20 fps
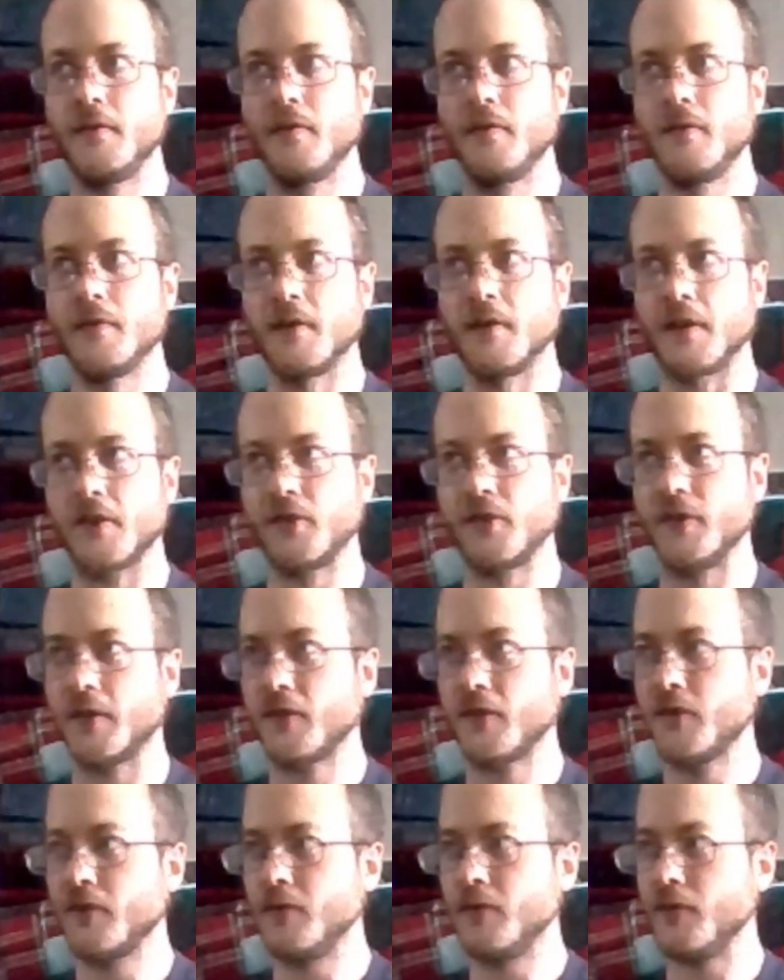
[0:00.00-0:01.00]
like
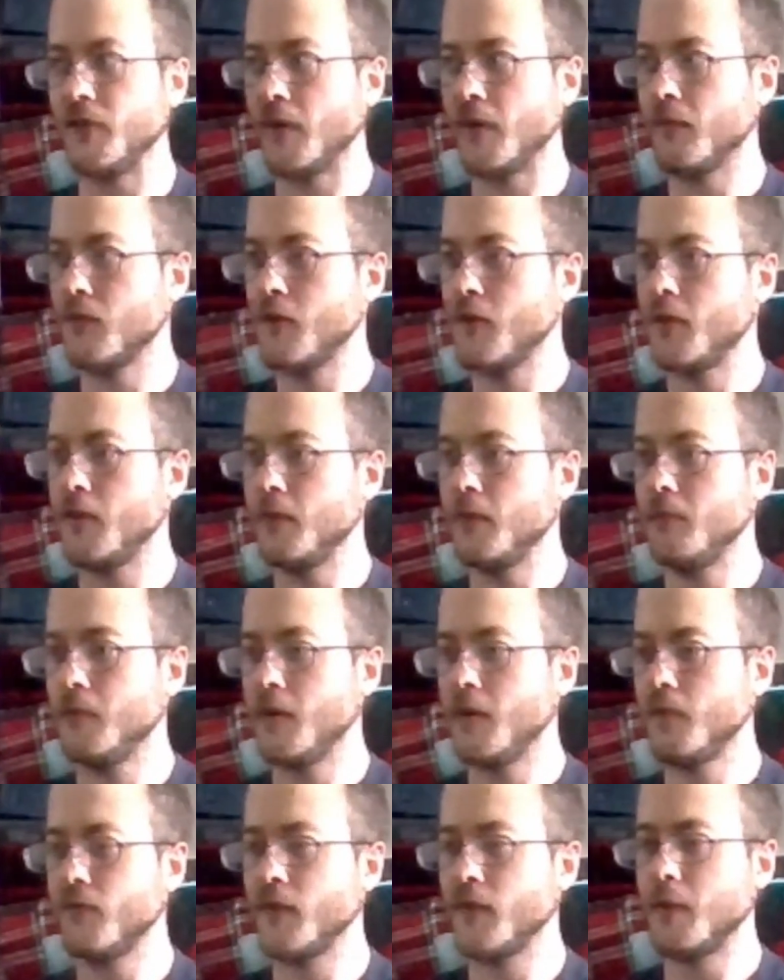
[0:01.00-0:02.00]
6 or 7
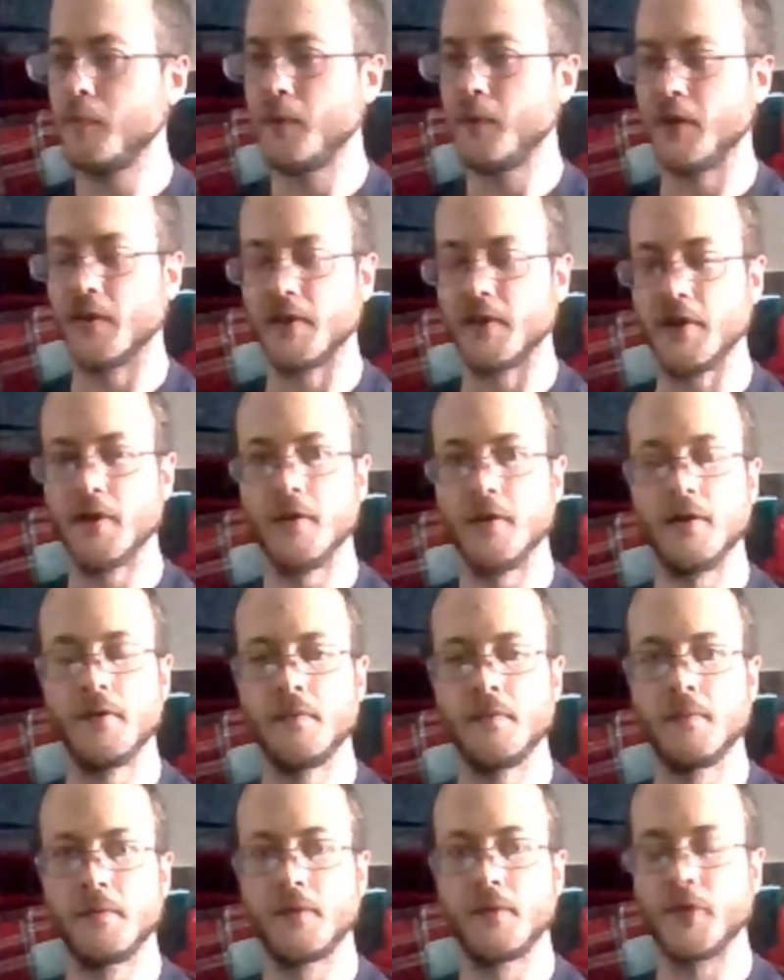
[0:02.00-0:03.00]
of them in a year.
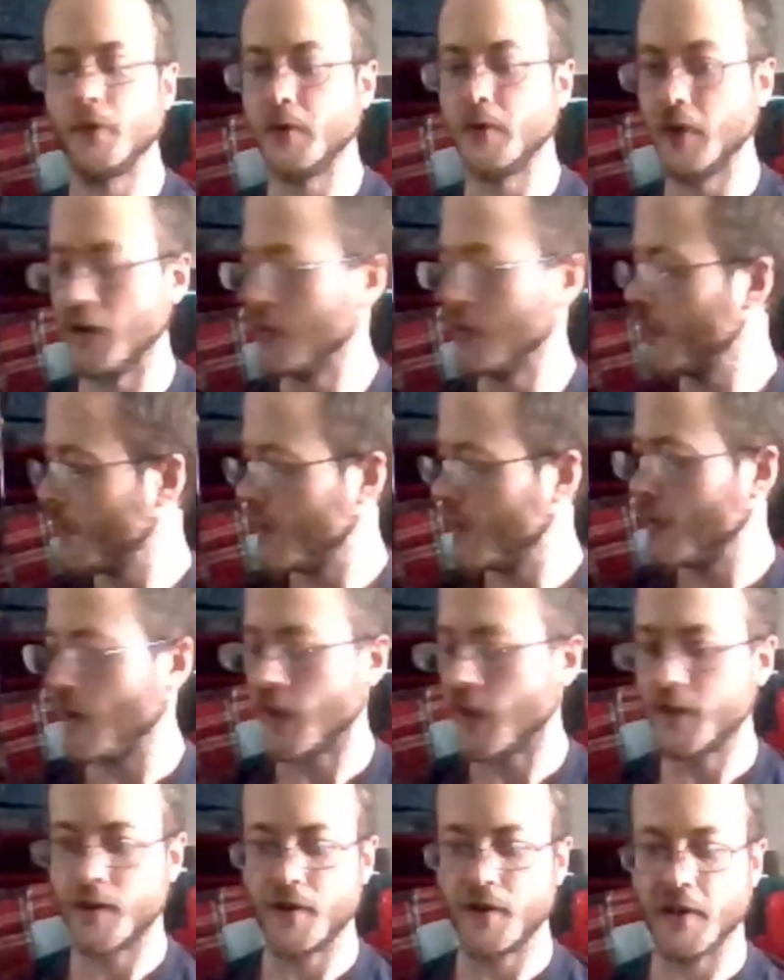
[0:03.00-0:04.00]
So yeah,
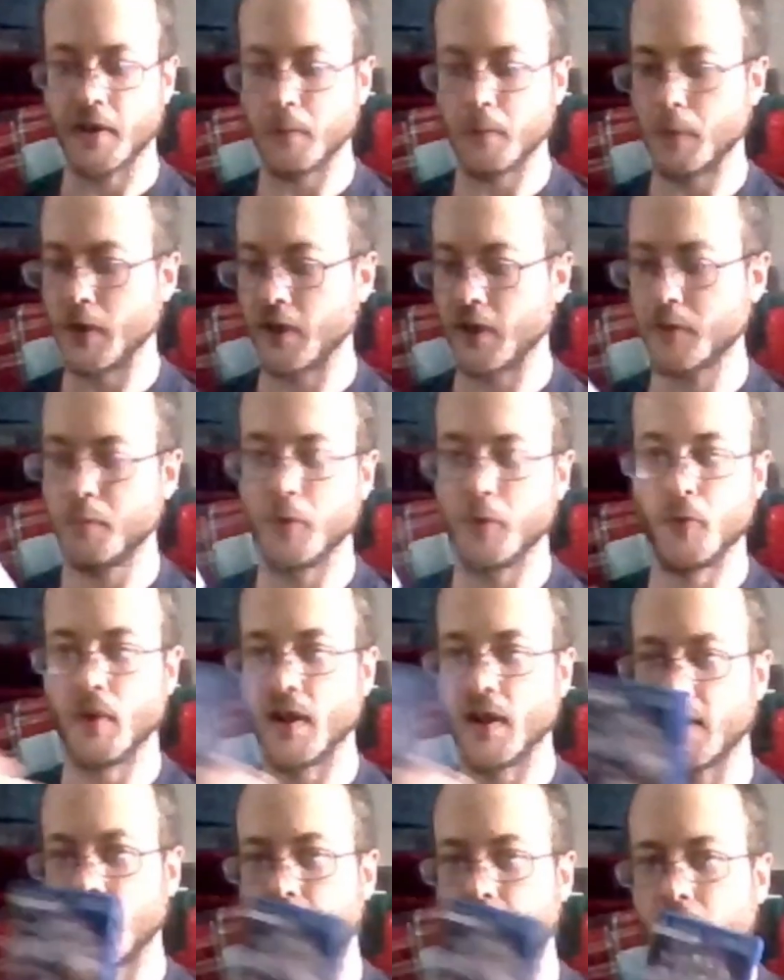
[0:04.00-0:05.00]
had to take a break. But when I
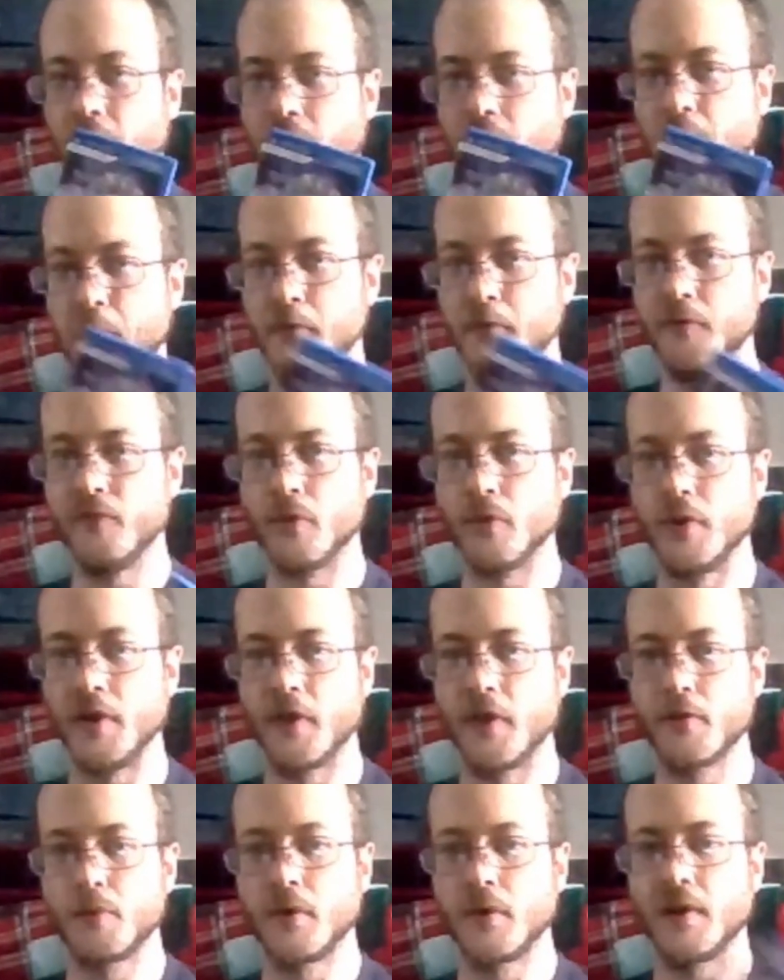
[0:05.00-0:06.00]
get in the mood for
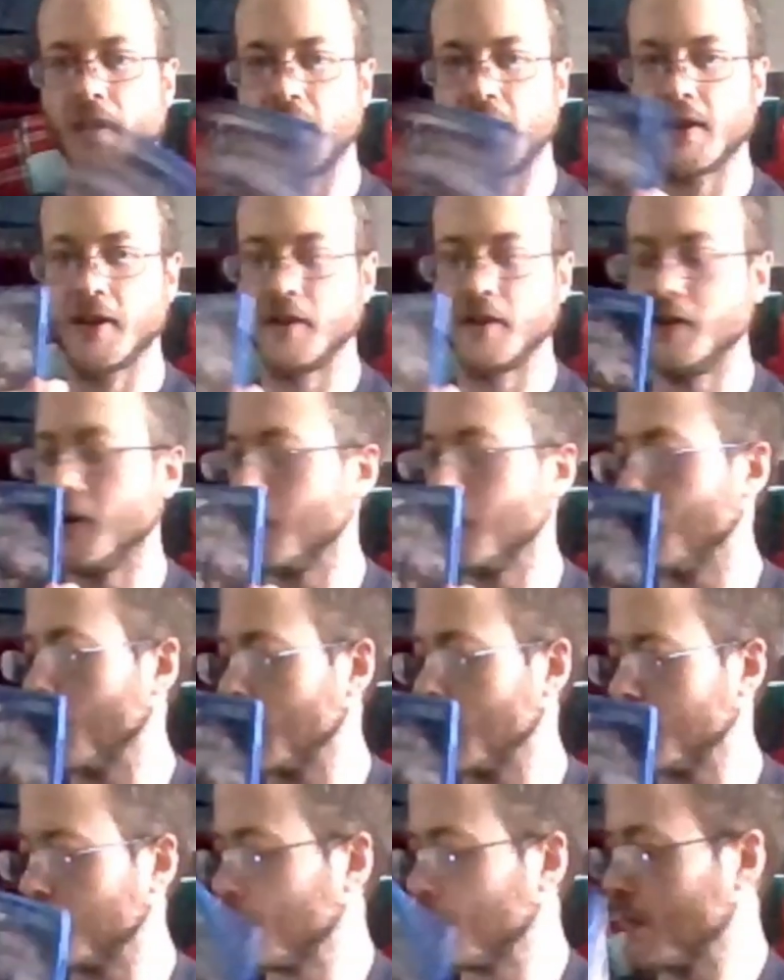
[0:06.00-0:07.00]
another one, I cannot wait
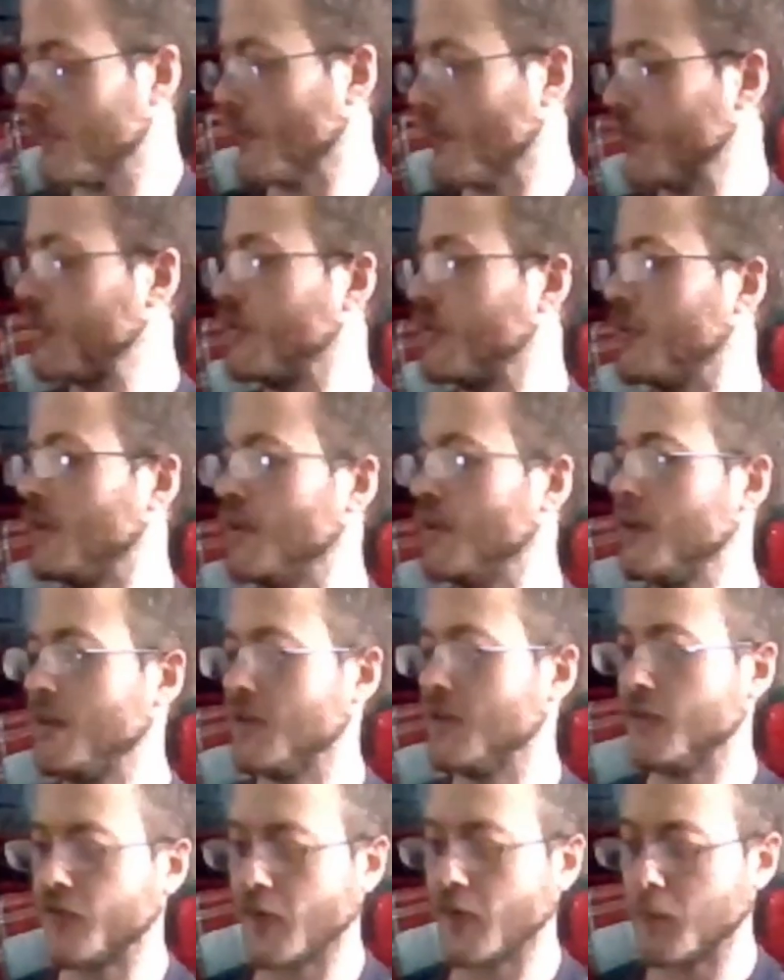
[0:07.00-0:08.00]
to play this.
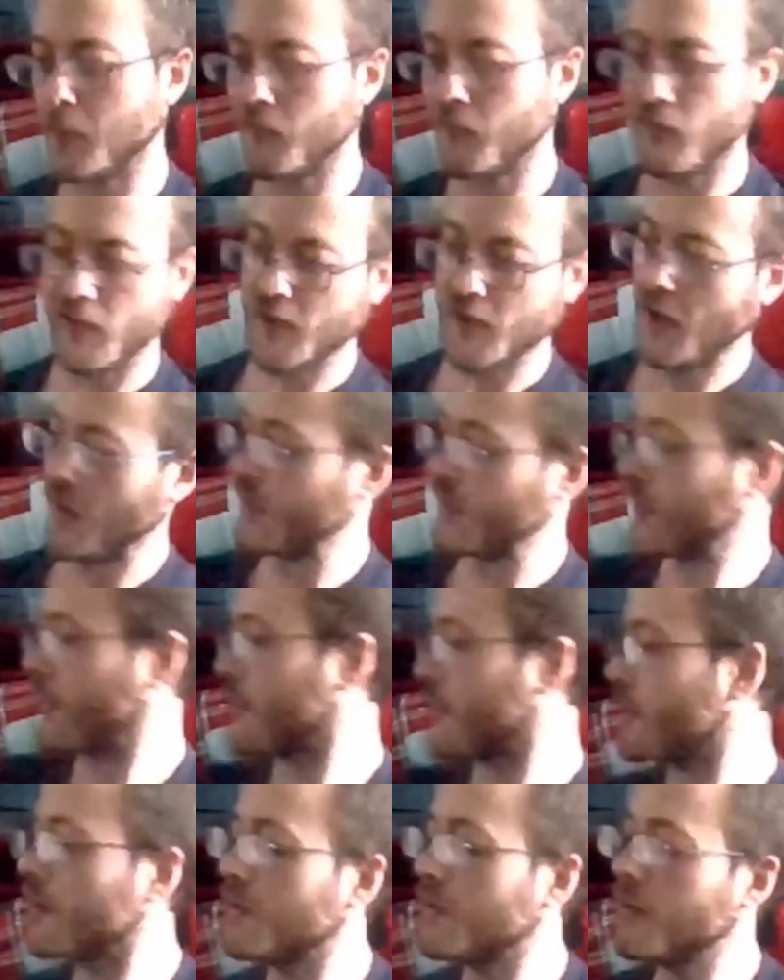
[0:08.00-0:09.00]
It's going to be fantastic.
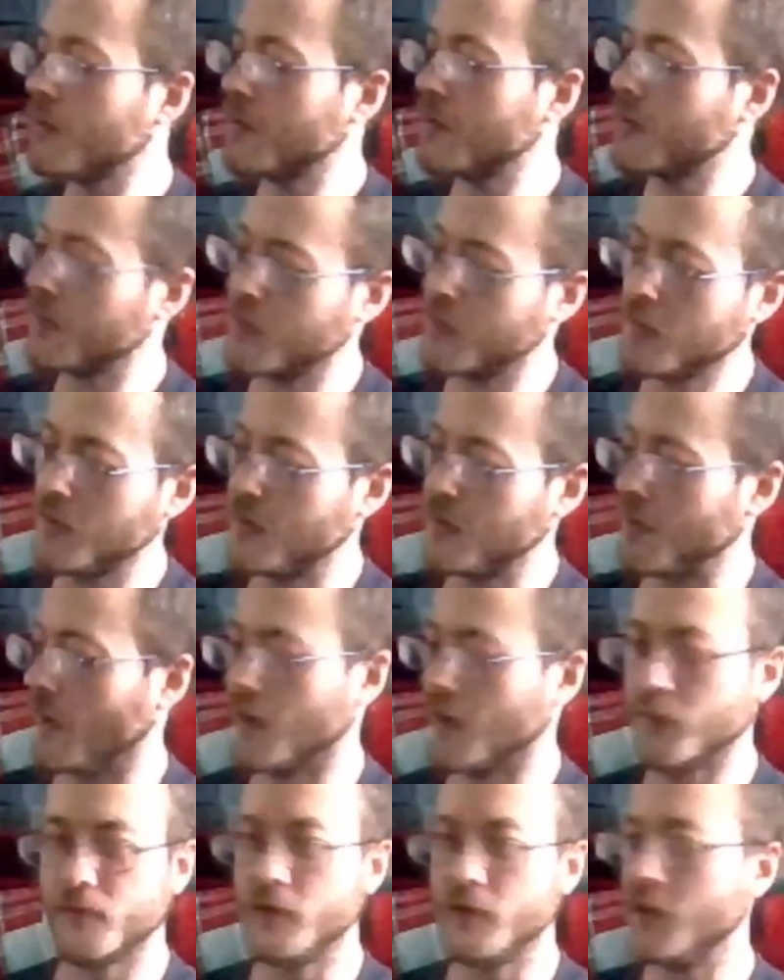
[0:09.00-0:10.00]
And
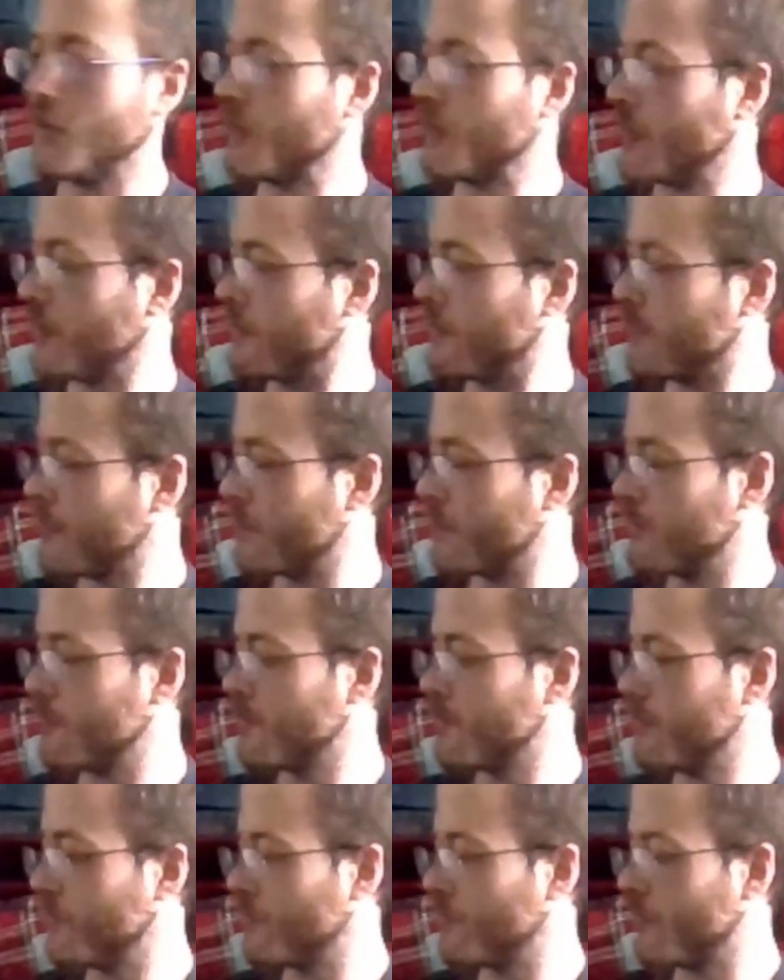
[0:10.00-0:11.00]
if it isn't,
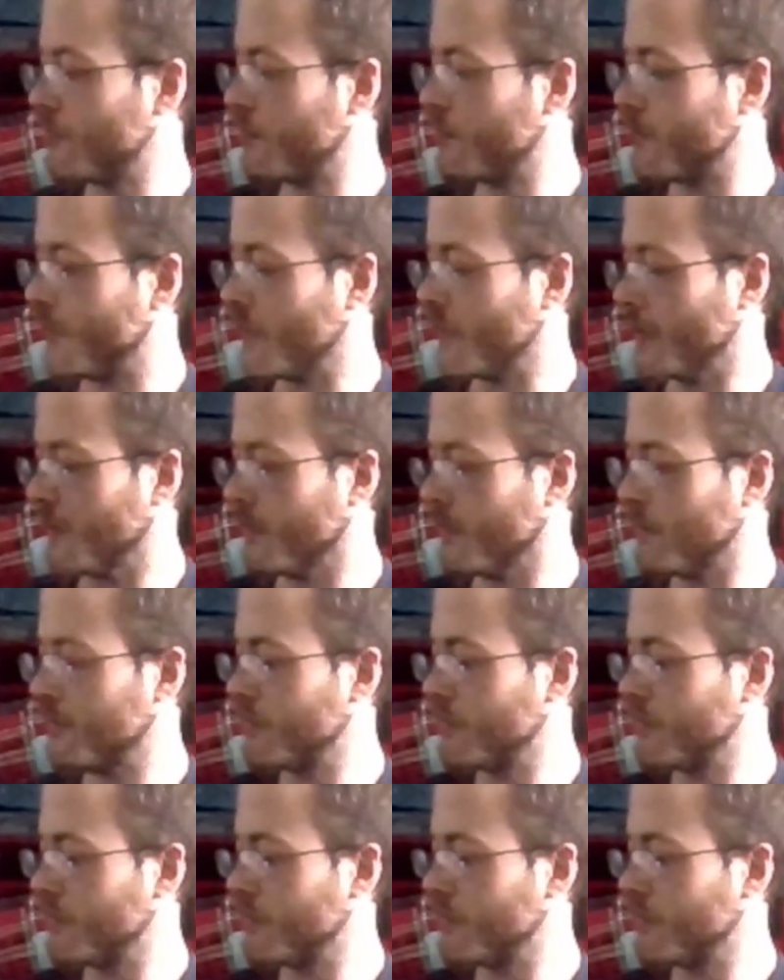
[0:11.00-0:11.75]
then